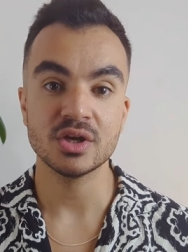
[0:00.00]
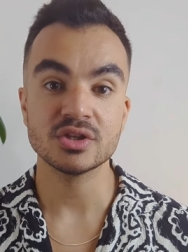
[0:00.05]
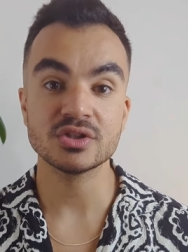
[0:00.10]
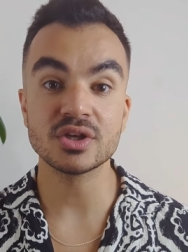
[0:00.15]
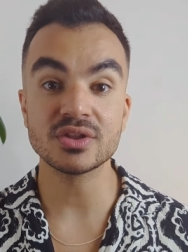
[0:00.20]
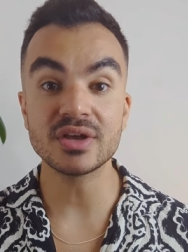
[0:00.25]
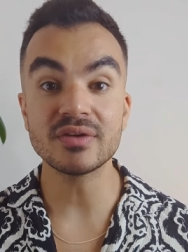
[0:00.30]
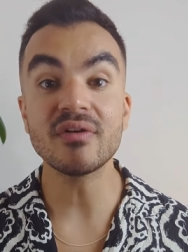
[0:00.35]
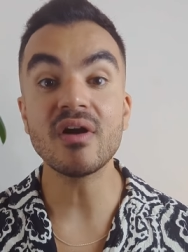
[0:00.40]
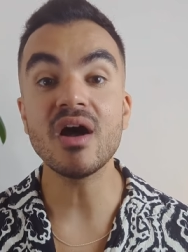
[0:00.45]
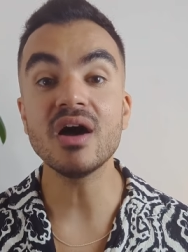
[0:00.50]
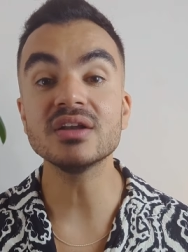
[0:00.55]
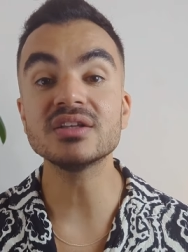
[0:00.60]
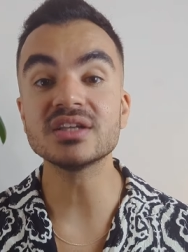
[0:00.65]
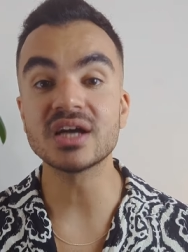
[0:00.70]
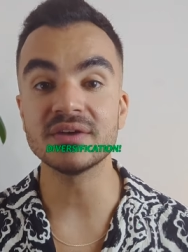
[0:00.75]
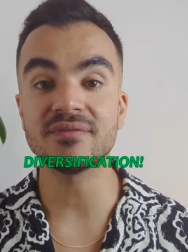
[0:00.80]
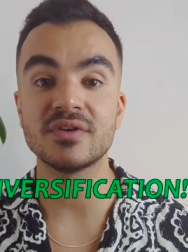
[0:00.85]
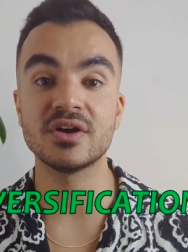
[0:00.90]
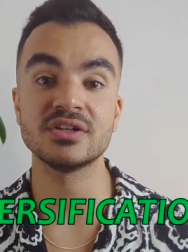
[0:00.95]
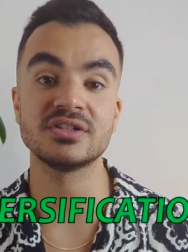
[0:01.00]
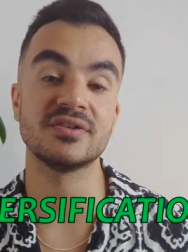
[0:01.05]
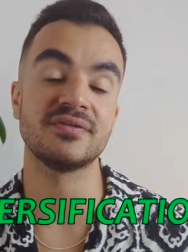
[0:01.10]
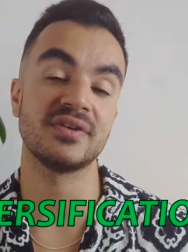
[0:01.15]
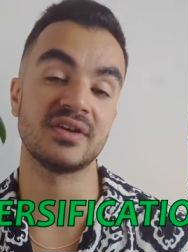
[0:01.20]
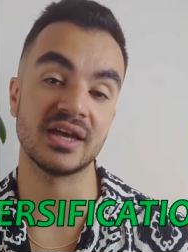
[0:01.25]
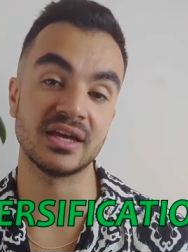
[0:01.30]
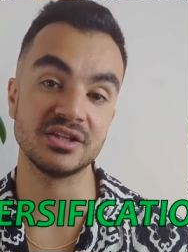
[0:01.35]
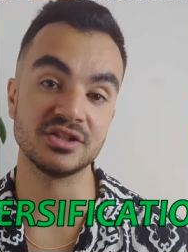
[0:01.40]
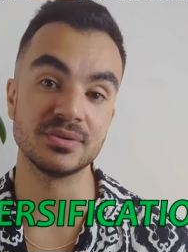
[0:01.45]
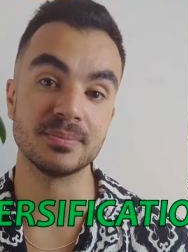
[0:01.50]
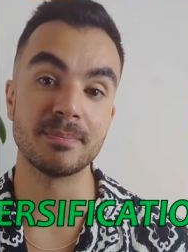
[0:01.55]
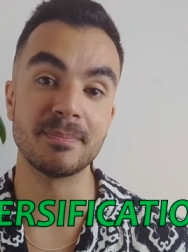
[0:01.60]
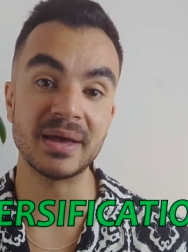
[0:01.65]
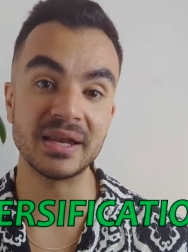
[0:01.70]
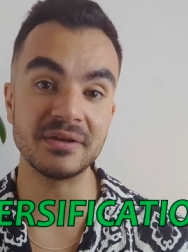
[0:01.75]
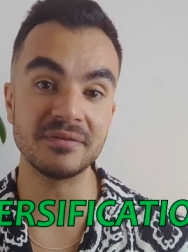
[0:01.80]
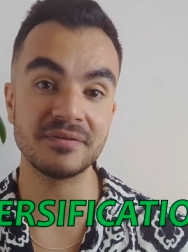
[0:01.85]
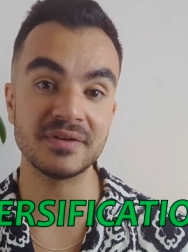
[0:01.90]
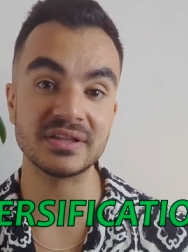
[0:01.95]
So there are diversification
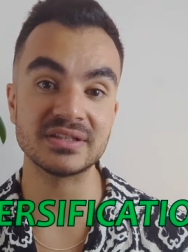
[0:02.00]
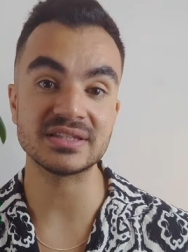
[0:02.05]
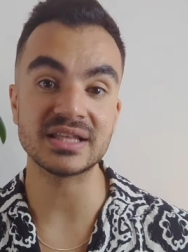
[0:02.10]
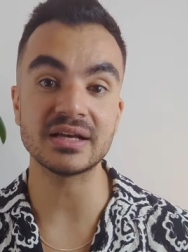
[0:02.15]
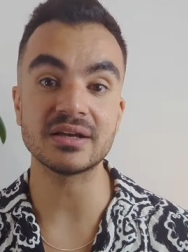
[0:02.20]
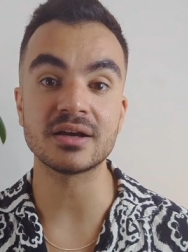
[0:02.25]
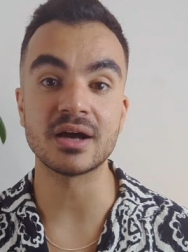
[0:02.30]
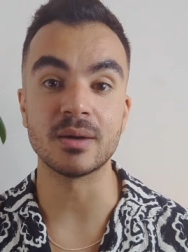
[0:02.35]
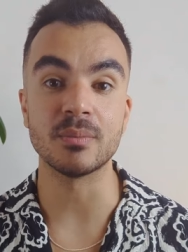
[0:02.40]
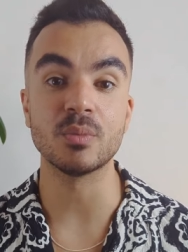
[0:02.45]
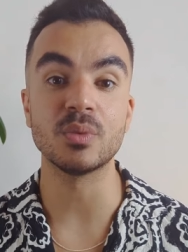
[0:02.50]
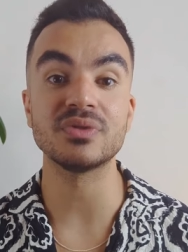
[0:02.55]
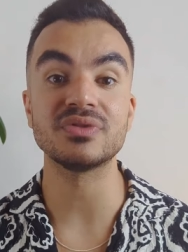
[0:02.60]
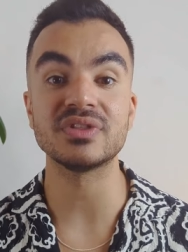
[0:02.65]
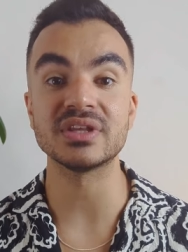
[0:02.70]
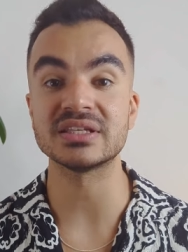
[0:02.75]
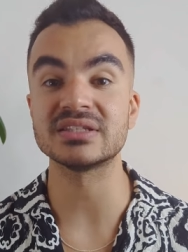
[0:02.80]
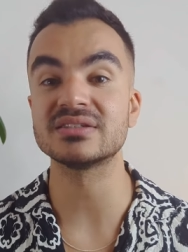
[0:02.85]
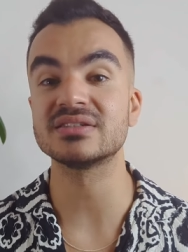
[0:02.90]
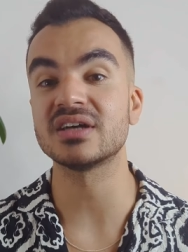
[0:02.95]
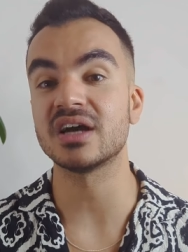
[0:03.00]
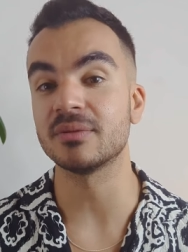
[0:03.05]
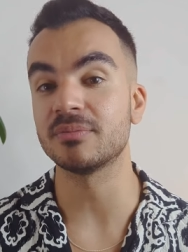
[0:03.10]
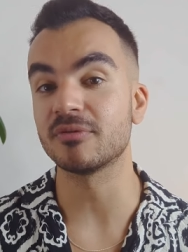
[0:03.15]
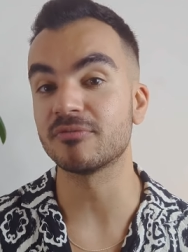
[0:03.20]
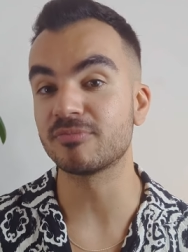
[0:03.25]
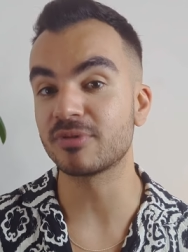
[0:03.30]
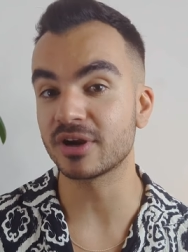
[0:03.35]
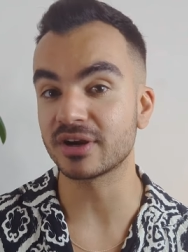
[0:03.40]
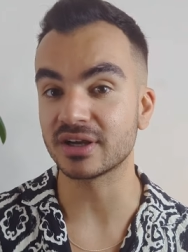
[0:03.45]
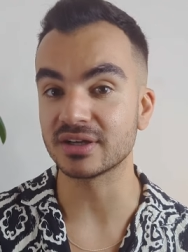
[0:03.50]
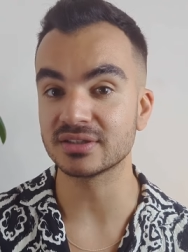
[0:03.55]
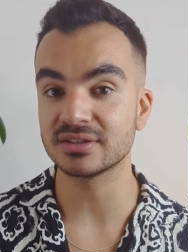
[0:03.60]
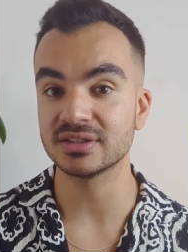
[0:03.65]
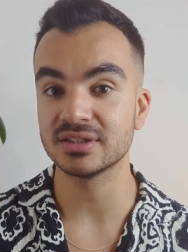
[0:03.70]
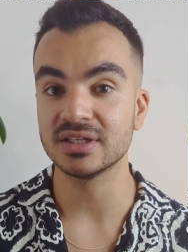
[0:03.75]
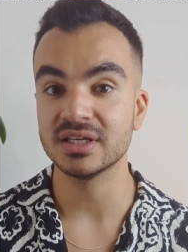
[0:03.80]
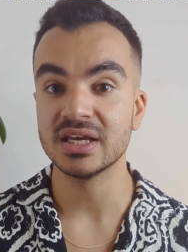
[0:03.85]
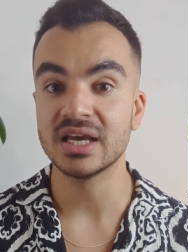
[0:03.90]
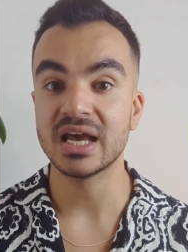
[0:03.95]
benefits that come with this type of product,
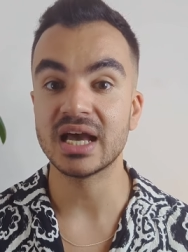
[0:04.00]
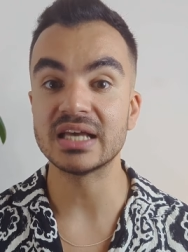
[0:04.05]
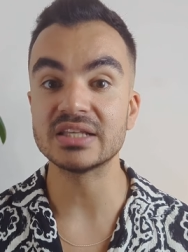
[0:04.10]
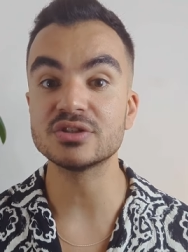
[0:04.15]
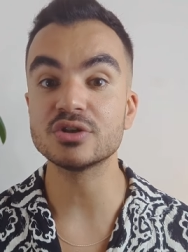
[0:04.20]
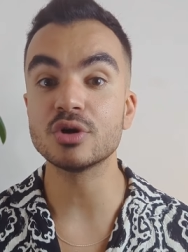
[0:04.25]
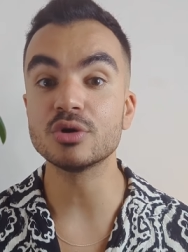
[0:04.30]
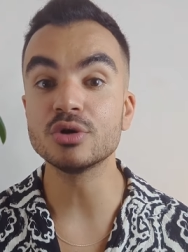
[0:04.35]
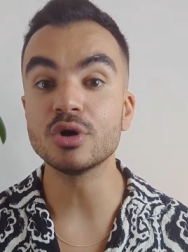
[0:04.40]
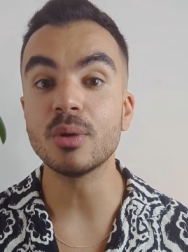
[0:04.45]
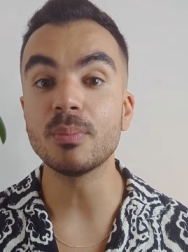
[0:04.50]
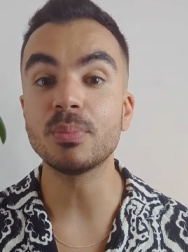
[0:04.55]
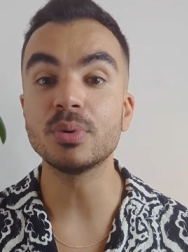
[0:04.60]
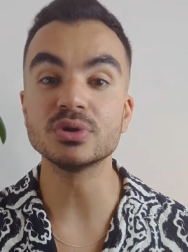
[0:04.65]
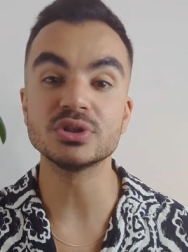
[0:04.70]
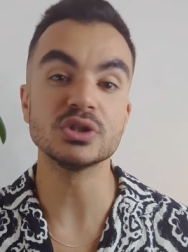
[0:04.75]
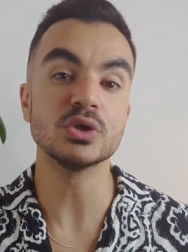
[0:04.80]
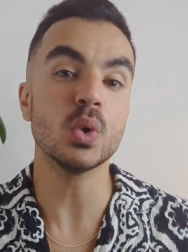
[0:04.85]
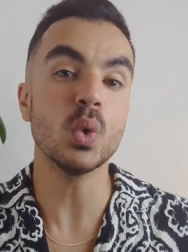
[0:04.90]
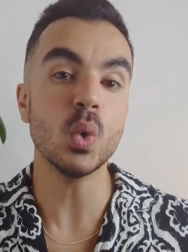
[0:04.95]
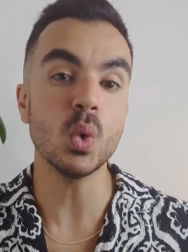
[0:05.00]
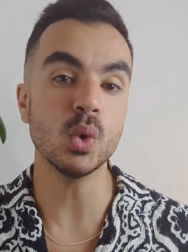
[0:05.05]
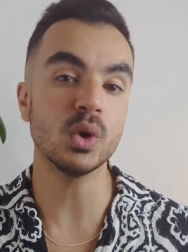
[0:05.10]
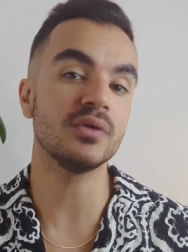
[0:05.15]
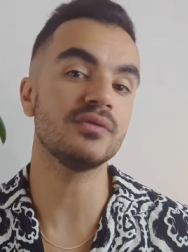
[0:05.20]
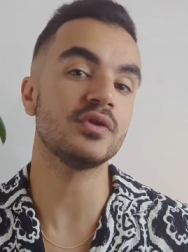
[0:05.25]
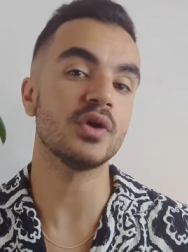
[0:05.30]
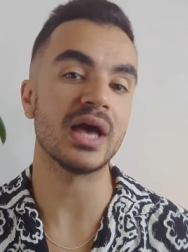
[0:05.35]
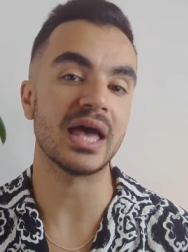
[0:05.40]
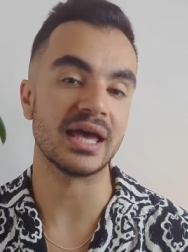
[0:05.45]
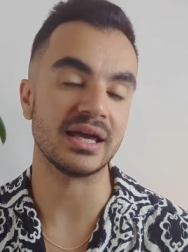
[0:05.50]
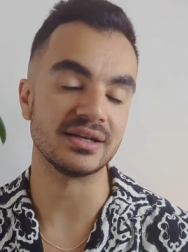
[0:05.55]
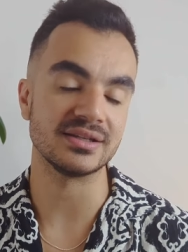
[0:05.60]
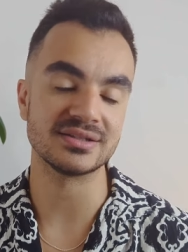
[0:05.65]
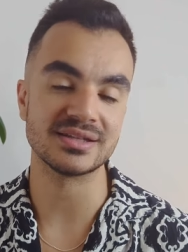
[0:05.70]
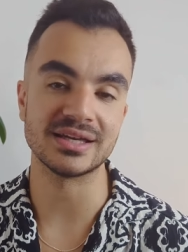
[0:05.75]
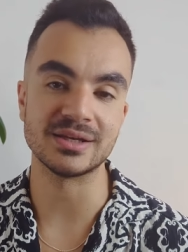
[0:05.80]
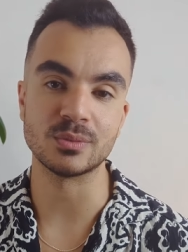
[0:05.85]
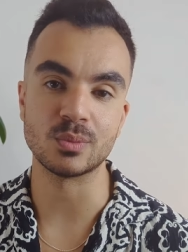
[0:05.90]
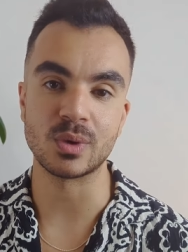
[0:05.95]
as you're not putting all of your
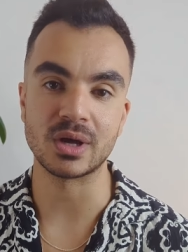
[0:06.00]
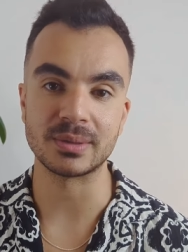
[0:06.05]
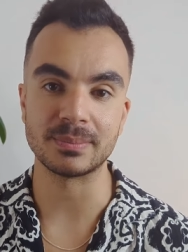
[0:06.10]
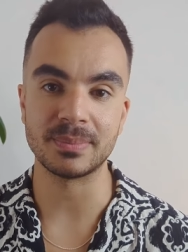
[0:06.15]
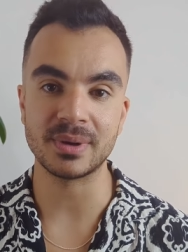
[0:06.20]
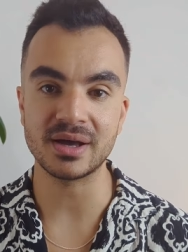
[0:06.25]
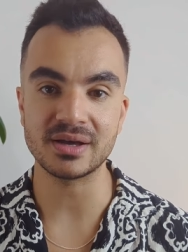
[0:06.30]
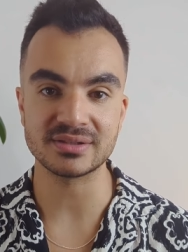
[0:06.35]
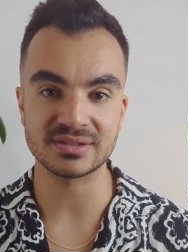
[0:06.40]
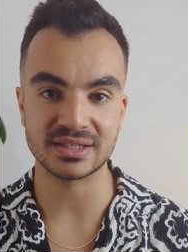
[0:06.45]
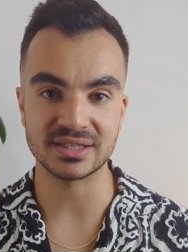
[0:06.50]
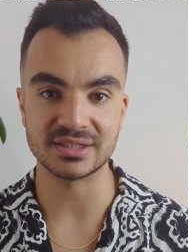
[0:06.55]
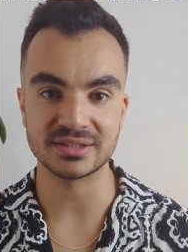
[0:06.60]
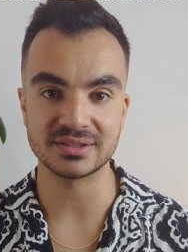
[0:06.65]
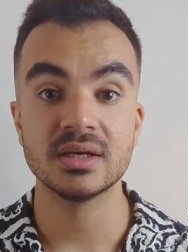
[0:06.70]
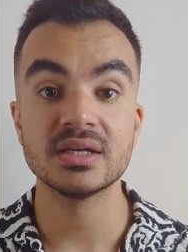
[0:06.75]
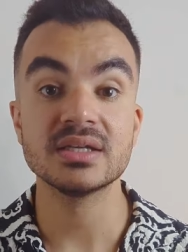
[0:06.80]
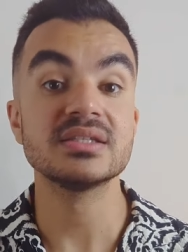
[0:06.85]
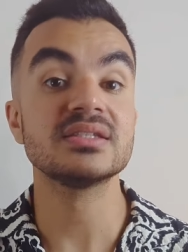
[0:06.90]
eggs in one basket.